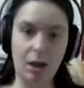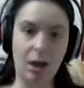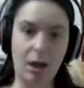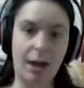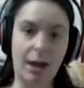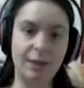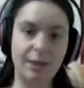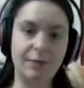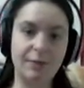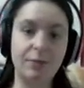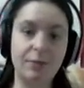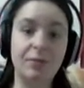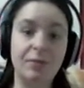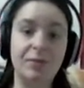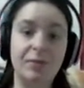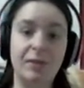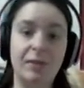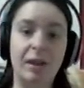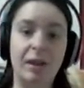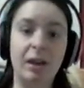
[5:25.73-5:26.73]
As for his
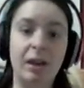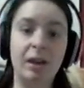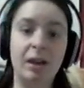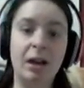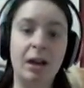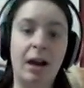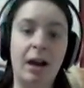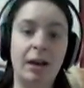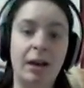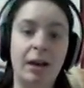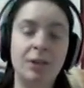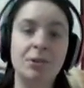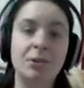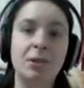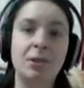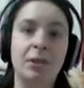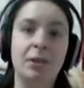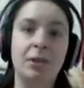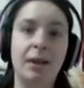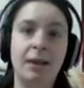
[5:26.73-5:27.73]
singing, I
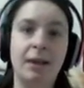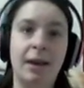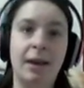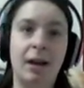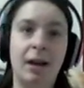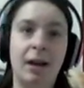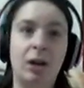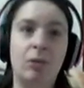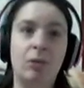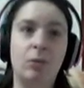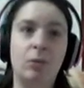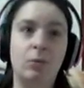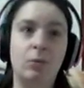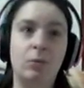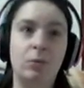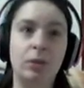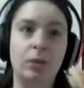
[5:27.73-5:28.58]
actually like how